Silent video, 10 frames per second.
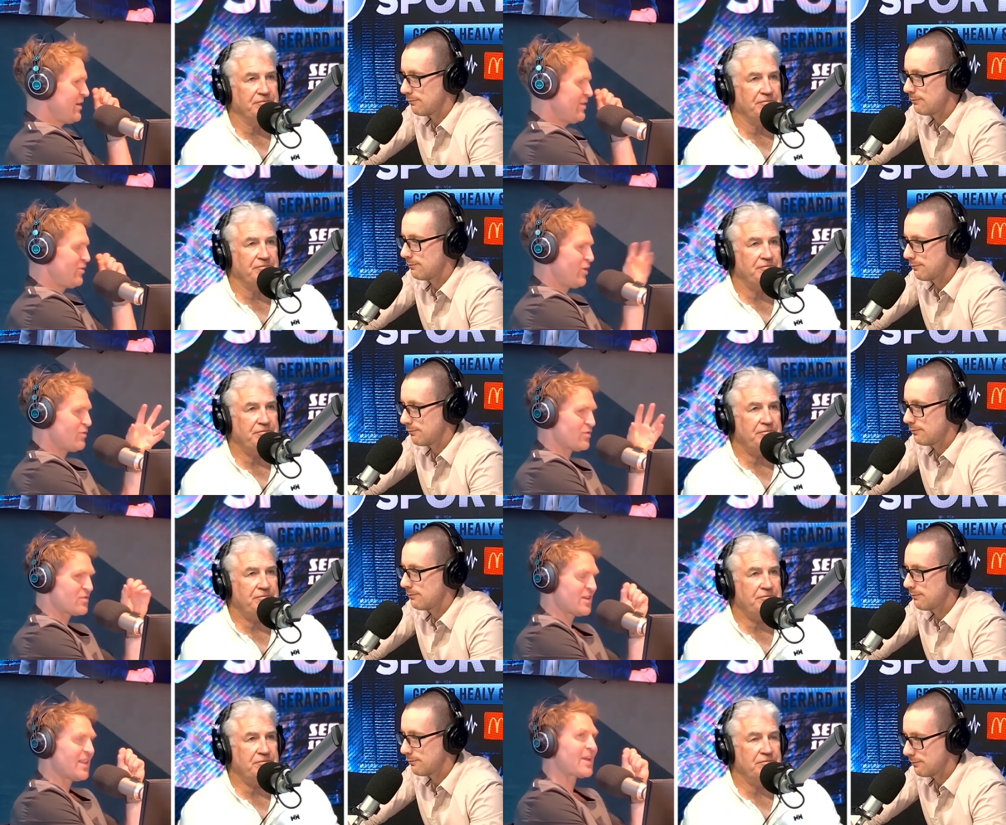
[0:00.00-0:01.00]
Speaker 1: in terms of
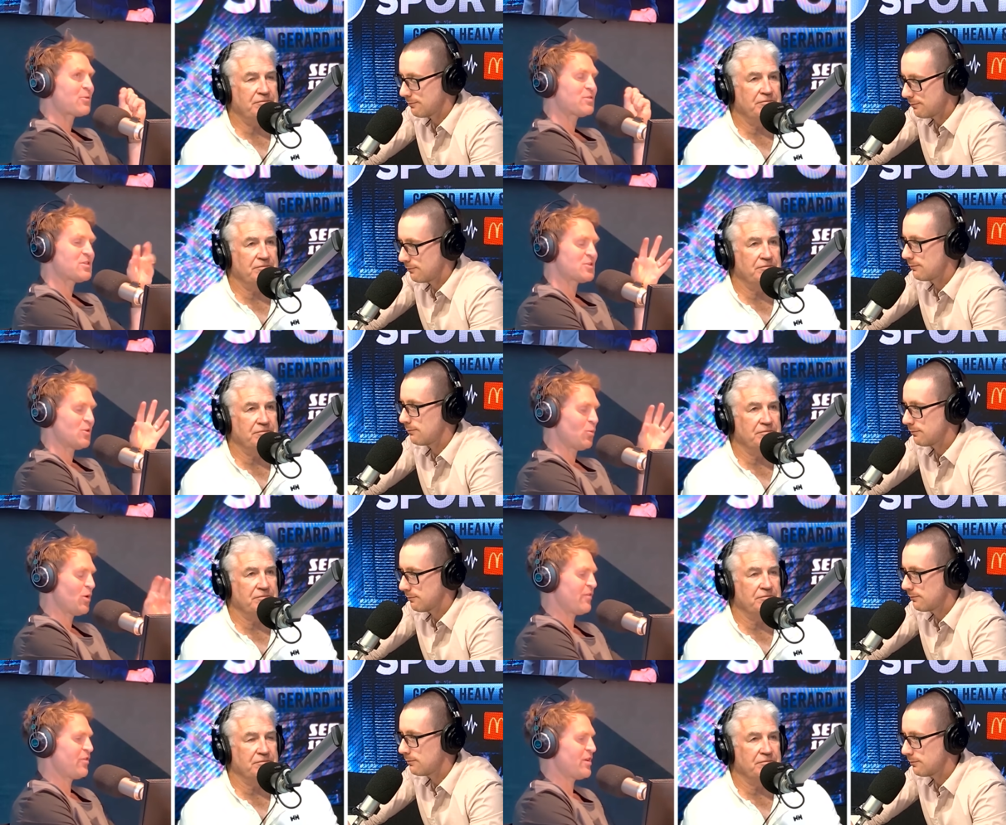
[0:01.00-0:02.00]
skill acquisition or
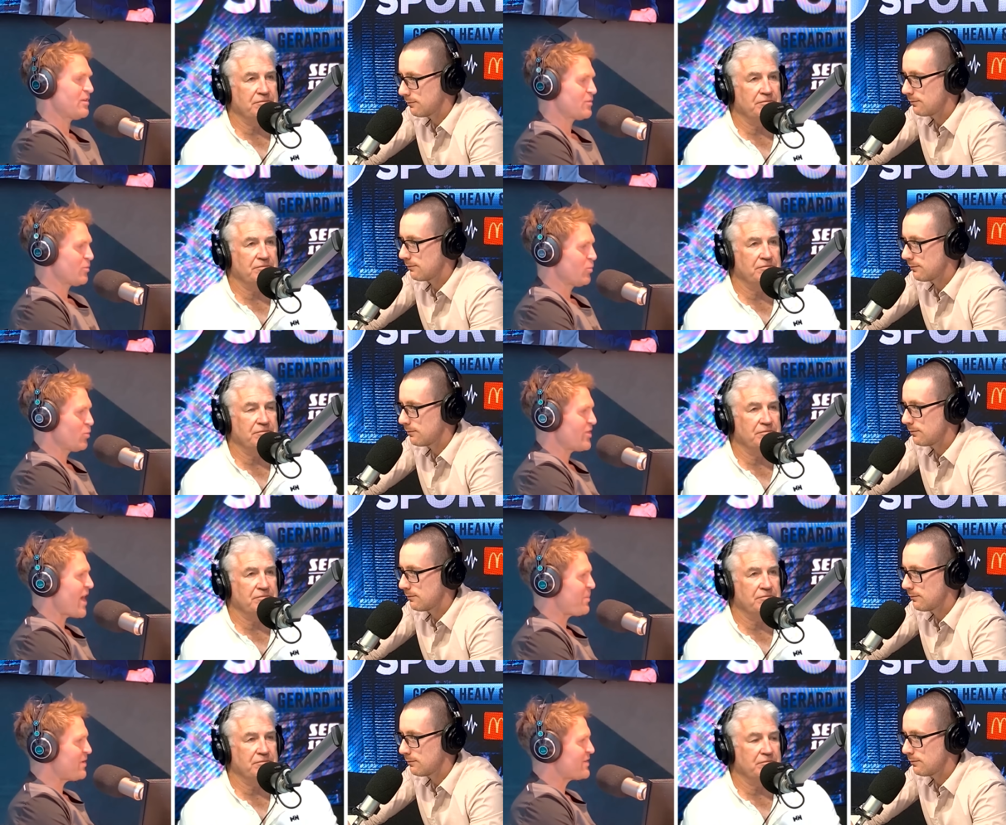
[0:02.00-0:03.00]
whatever it is, would
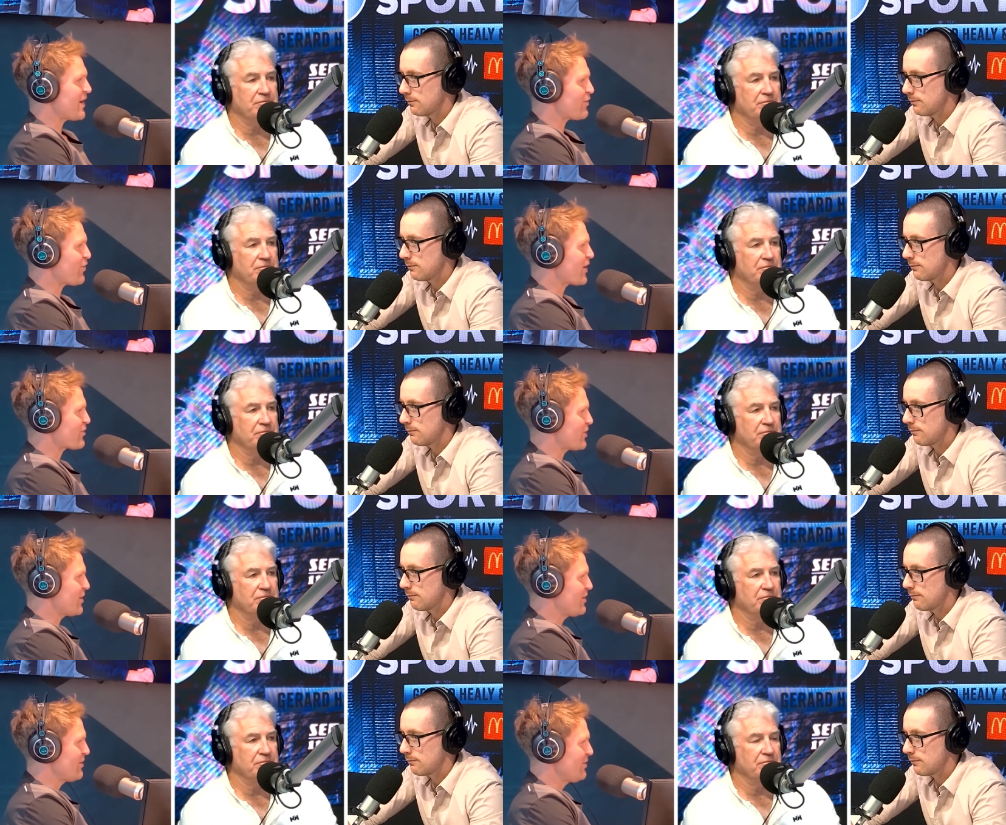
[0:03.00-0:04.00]
that be
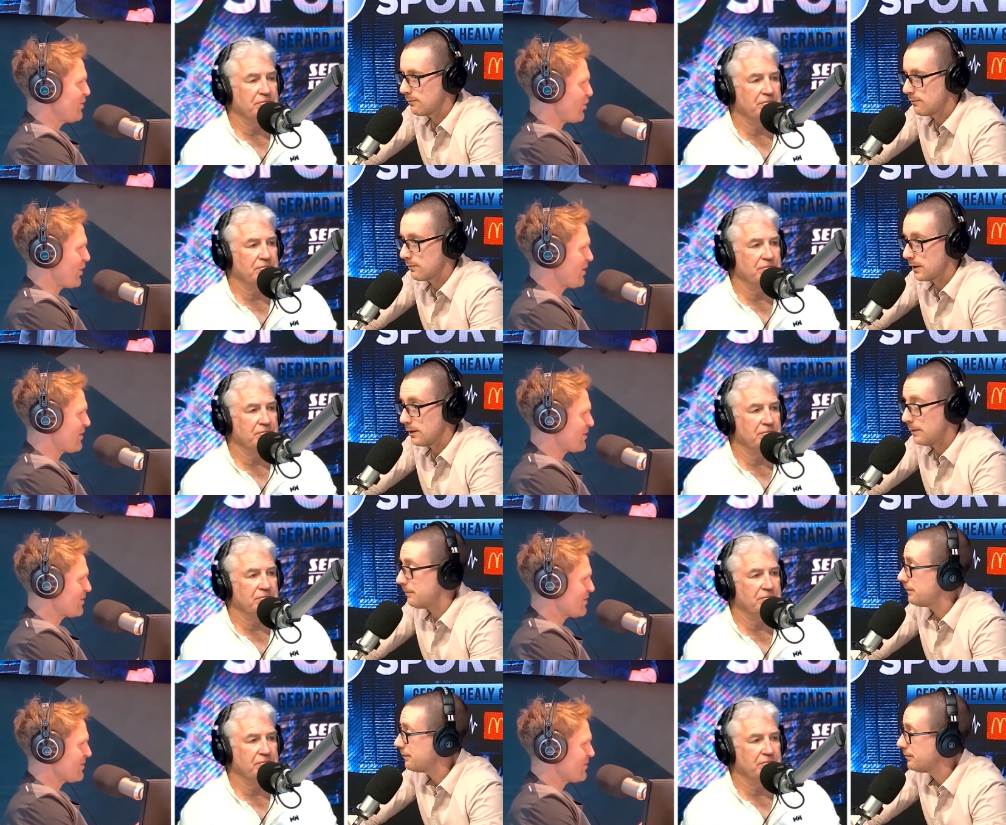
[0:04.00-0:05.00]
satisfactory, you think?
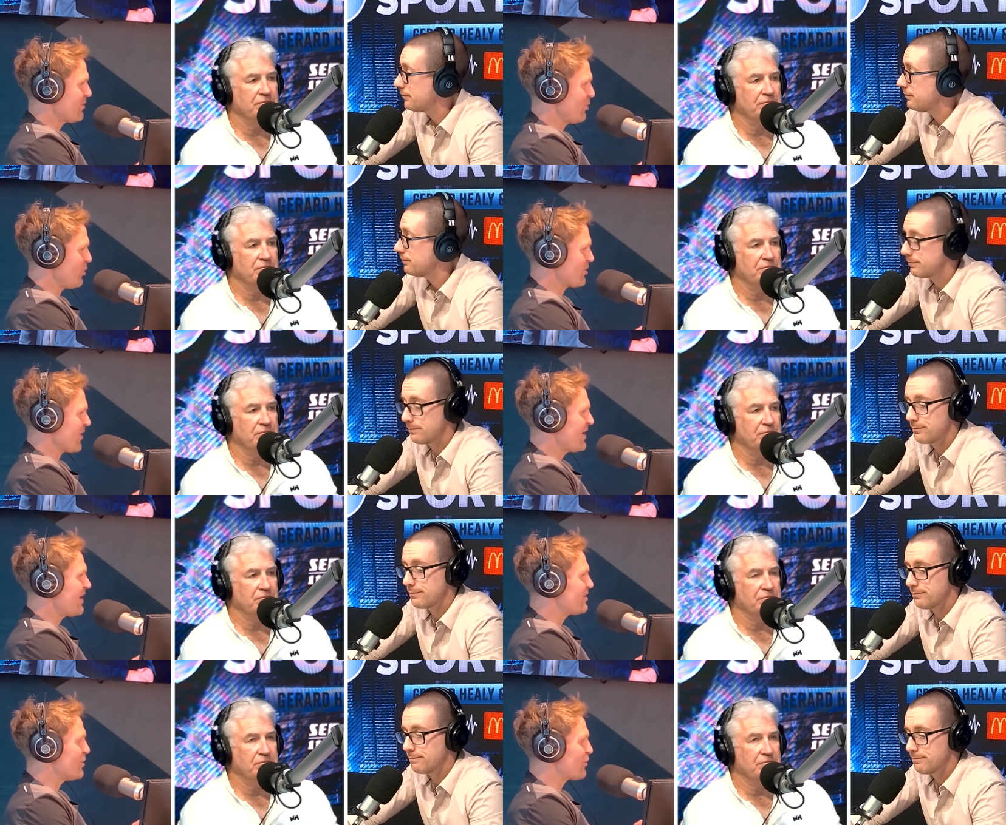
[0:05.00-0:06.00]
Yep. Or do they
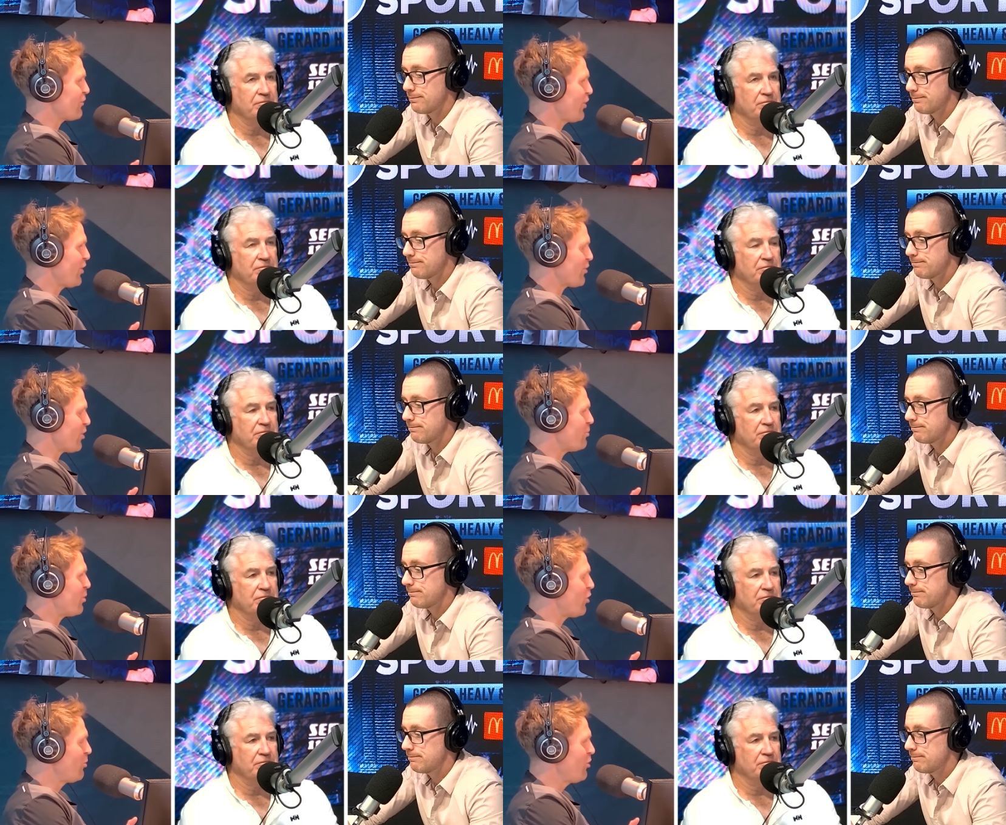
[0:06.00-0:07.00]
need to look further on
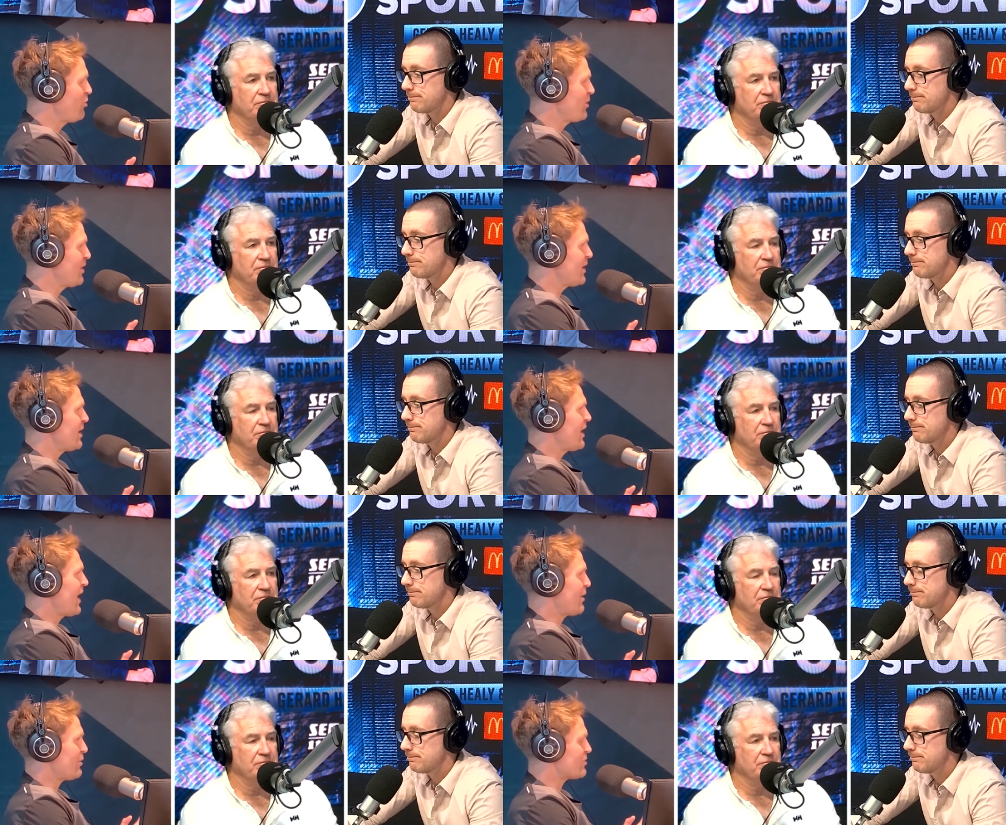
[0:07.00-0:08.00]
ball movement?
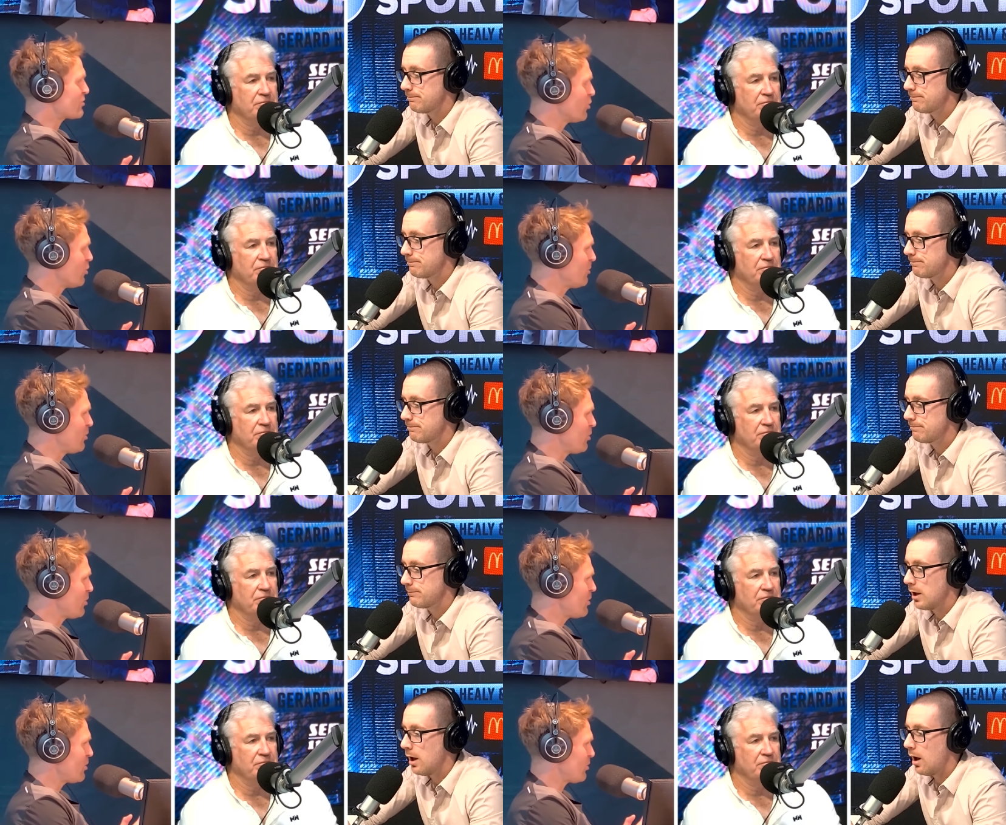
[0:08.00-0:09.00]
How do we score
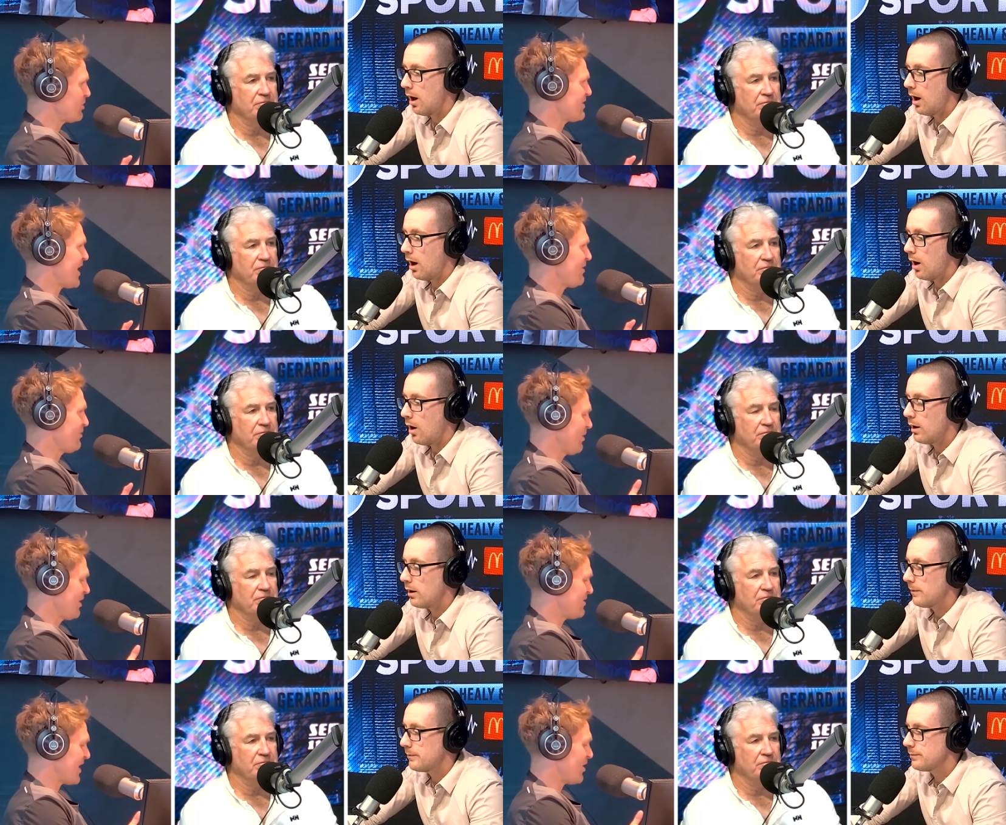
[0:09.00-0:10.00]
more? Or is that
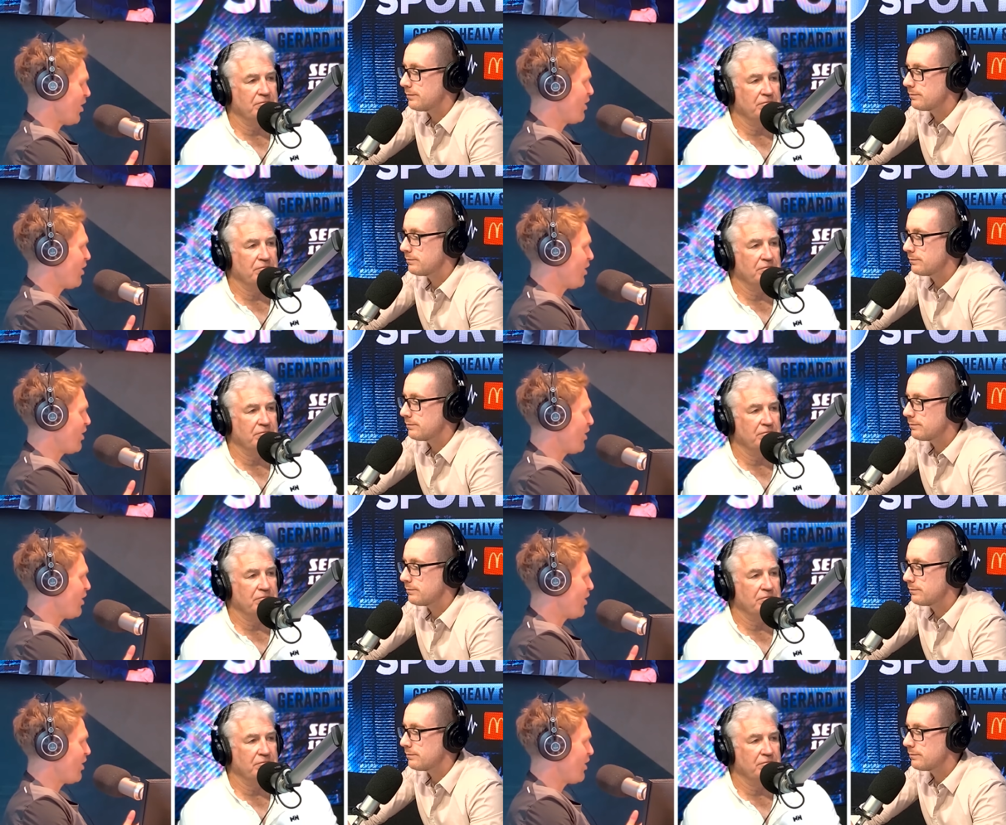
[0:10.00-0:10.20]
is I, that an